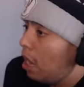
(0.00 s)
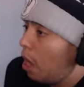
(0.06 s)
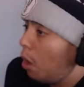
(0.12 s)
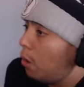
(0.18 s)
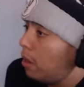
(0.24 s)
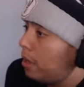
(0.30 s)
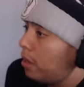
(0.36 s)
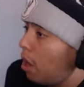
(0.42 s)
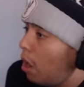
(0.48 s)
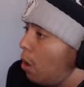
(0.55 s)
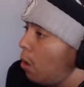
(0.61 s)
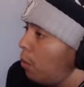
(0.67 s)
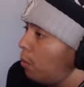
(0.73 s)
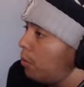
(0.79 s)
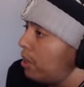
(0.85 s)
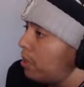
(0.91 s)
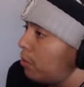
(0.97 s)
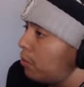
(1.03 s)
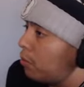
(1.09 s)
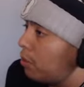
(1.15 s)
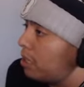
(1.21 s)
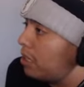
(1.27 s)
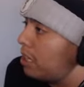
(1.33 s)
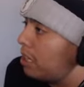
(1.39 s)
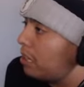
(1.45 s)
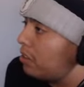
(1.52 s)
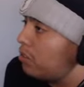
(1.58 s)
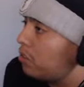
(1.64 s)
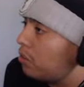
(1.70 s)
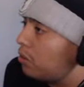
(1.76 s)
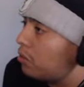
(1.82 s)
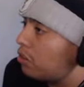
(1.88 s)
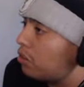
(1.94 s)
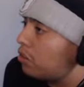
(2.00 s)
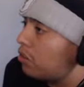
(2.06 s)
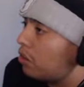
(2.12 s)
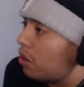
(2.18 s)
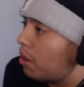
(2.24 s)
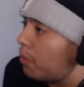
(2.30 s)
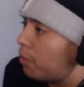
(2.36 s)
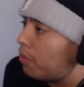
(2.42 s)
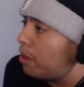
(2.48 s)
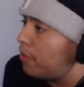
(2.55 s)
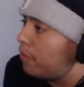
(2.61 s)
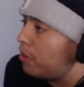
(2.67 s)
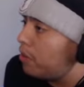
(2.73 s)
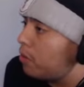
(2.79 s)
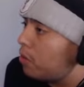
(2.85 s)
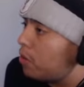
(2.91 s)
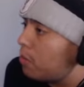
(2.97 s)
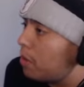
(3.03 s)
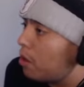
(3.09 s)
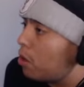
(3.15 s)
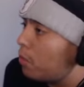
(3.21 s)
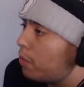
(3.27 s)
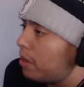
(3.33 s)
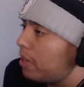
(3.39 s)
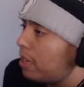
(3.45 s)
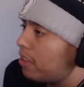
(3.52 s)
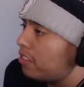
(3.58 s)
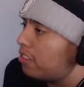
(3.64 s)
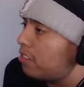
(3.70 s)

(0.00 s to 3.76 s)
All I all re really need to do is just turn on preview on my OBS